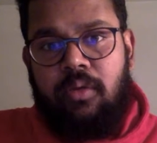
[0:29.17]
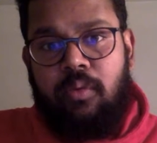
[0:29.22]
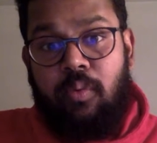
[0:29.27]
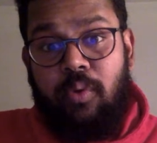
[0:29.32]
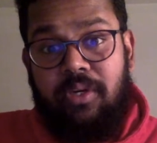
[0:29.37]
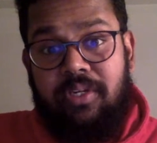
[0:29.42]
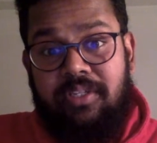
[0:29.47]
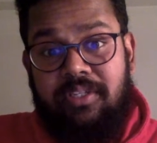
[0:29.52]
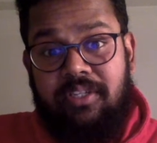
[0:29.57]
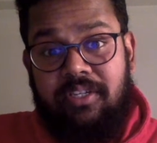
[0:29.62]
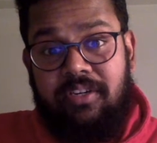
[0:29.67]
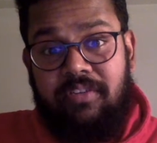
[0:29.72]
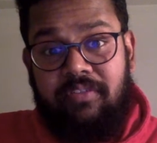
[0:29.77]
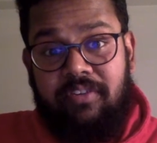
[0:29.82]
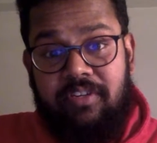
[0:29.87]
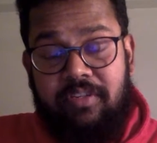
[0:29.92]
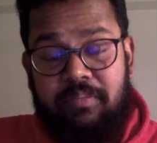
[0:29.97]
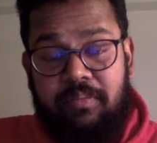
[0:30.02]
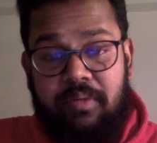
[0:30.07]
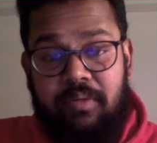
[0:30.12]
what's the
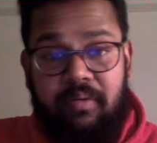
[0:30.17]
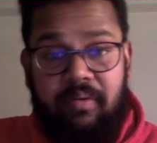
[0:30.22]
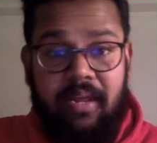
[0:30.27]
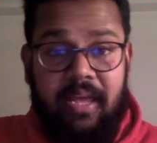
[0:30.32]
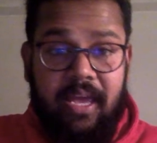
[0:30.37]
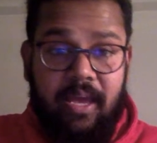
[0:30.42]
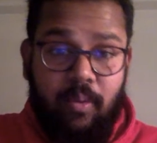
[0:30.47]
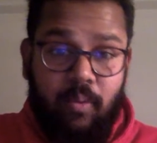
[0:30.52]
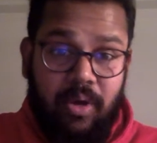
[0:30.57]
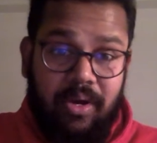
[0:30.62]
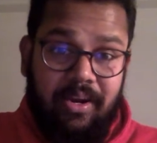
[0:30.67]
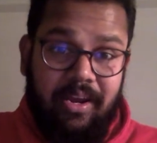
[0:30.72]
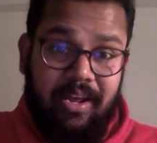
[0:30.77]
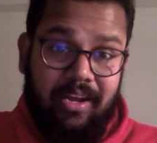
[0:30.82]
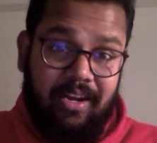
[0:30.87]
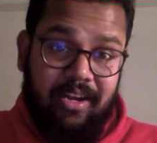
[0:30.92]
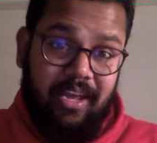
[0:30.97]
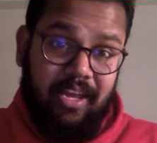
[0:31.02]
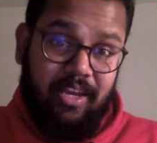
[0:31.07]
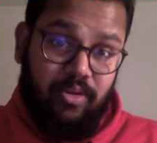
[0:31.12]
difference between A1
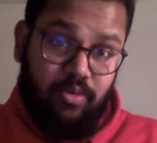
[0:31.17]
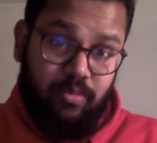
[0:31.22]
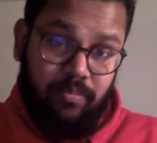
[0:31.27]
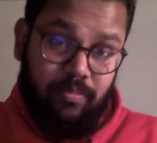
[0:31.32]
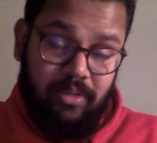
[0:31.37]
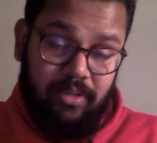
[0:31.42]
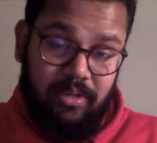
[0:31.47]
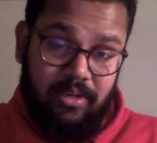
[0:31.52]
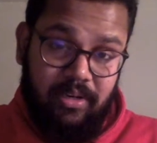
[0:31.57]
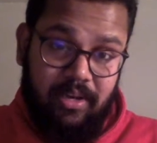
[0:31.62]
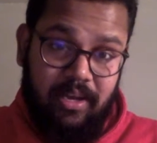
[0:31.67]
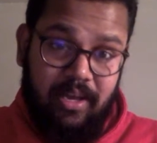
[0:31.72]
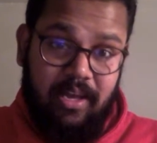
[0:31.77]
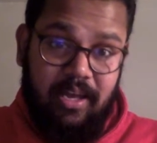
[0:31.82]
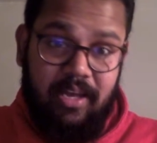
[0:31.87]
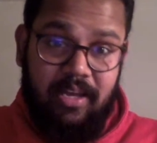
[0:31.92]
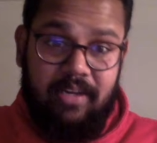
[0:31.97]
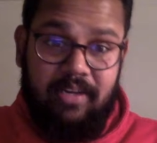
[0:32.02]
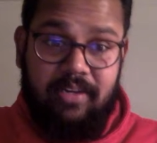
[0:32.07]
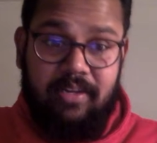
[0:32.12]
and A2 milk
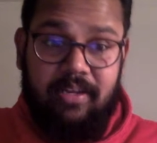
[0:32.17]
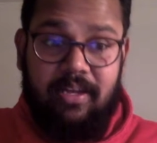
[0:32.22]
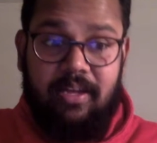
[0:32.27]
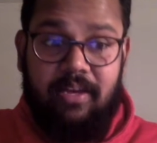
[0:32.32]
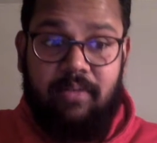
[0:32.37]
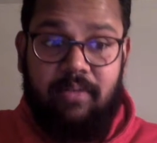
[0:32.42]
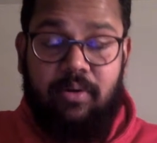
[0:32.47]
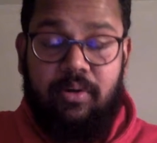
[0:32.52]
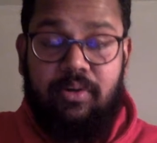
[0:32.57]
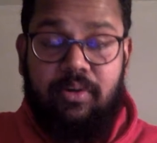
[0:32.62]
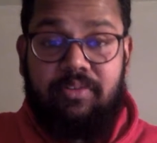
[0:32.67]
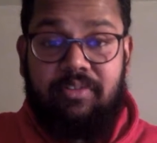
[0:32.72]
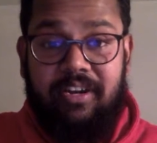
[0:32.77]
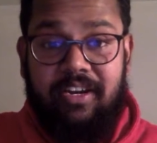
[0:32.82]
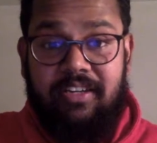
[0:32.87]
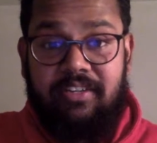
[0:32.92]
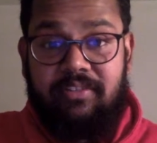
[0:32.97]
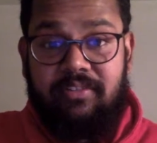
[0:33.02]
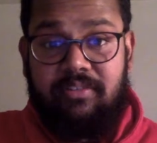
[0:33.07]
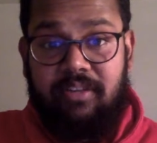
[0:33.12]
and our
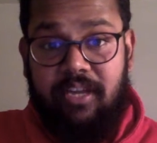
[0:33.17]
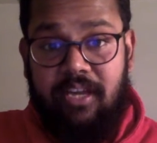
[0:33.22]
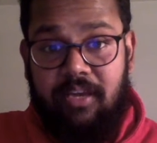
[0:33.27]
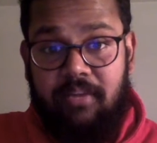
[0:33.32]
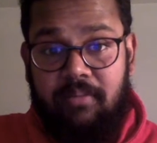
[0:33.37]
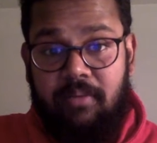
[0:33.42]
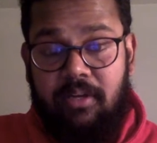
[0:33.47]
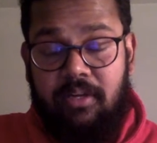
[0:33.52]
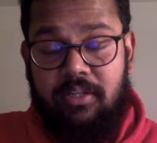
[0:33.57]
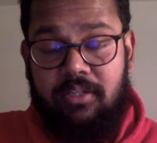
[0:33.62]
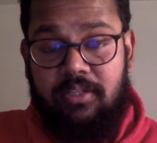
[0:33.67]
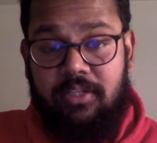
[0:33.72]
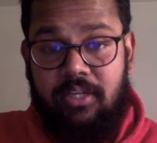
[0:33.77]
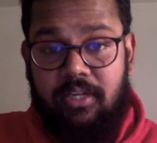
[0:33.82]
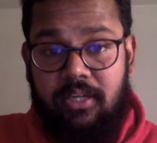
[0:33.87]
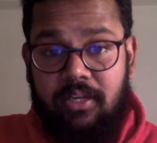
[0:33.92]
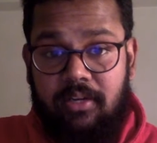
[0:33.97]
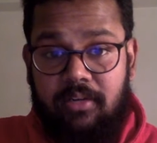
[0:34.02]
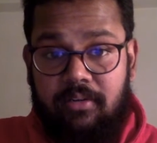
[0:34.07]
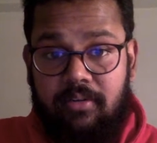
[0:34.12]
traditional game called
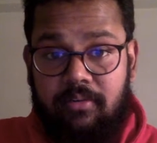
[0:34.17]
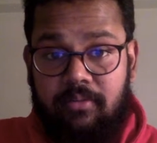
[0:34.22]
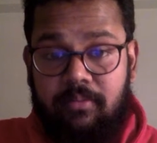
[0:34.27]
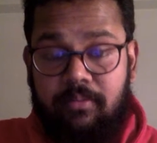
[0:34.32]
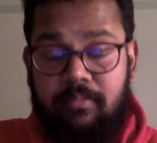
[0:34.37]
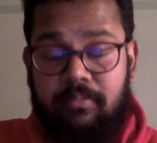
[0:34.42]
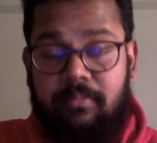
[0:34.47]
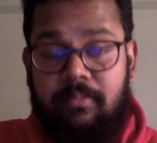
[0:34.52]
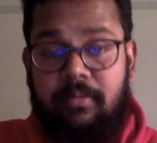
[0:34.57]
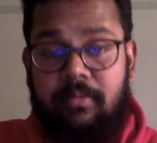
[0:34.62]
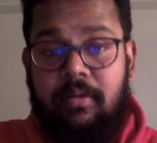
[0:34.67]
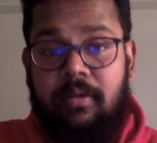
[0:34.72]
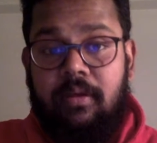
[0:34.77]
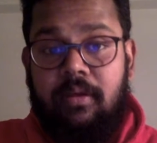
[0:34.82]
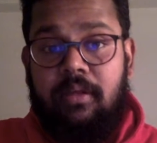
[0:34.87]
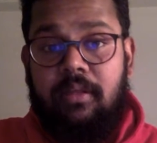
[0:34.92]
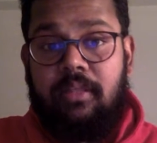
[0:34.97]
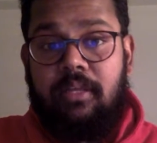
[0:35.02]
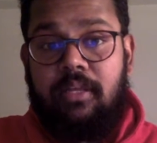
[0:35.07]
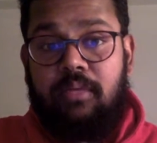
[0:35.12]
Jallikattu
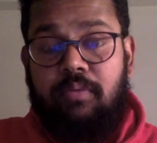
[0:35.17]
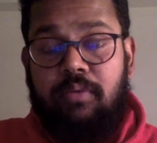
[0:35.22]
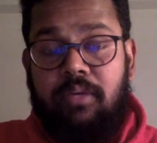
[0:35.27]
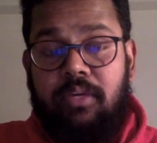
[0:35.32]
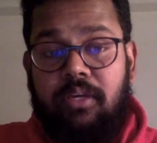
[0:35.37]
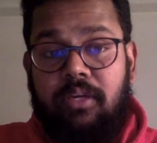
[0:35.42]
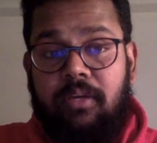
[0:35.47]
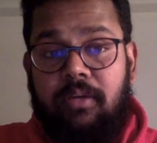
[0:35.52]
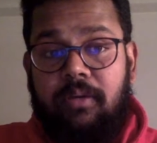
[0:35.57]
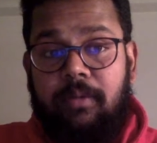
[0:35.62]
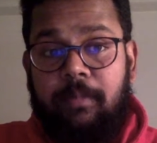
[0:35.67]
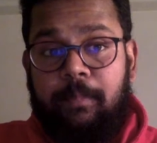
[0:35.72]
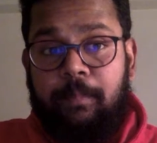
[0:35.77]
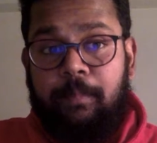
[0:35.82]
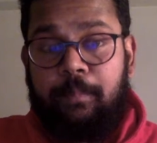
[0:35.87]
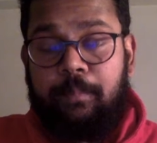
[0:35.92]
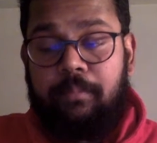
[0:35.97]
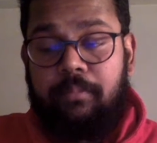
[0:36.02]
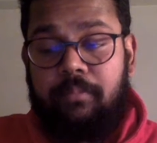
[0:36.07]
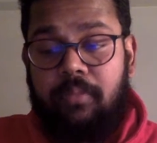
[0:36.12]
that we
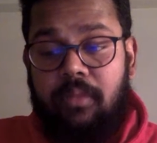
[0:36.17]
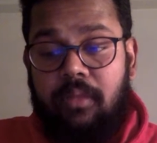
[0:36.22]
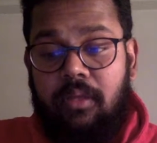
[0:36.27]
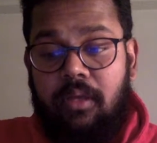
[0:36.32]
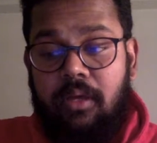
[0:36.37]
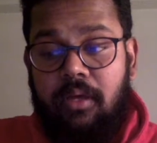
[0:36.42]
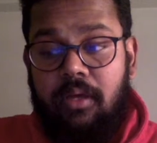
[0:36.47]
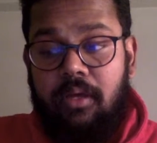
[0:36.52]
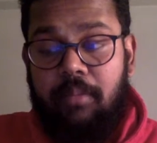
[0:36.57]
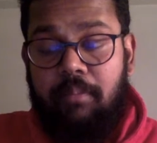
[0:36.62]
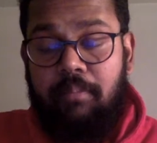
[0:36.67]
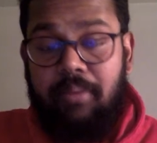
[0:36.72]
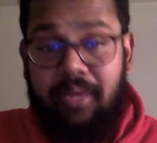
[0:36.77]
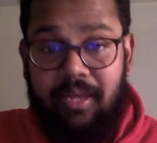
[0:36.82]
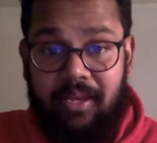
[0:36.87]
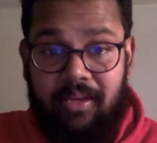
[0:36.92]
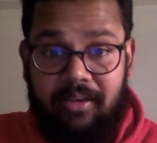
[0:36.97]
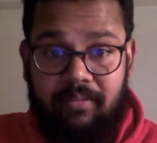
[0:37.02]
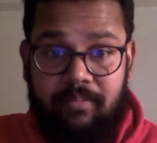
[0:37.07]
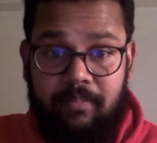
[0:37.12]

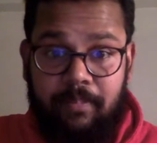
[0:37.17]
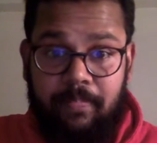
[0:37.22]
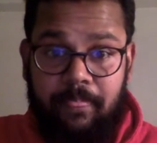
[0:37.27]
play